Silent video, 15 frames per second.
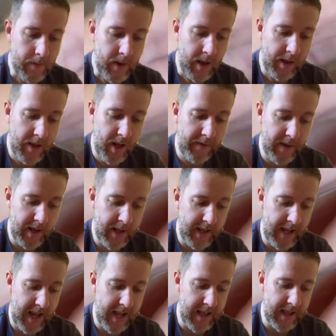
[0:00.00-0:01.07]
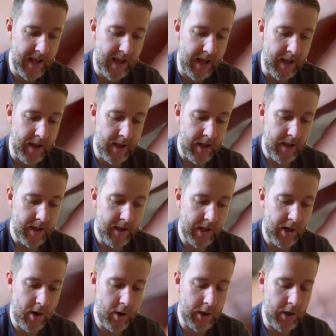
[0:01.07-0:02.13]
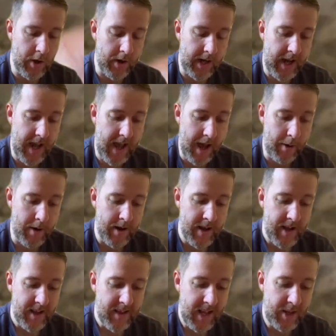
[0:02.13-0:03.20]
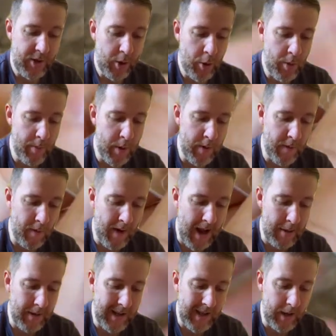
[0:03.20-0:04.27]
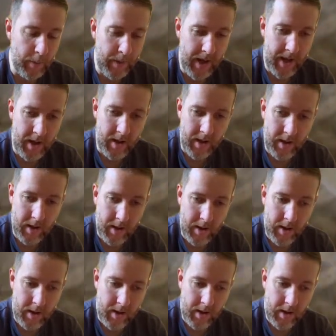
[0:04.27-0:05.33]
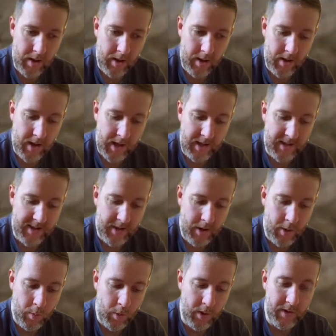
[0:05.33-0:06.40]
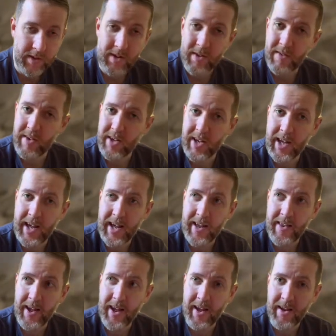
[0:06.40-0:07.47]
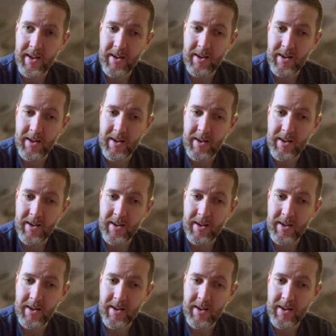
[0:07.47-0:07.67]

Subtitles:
Nothing can get in there. The card can't get out. They do move around a little bit in certain ones. You know, you can hear that.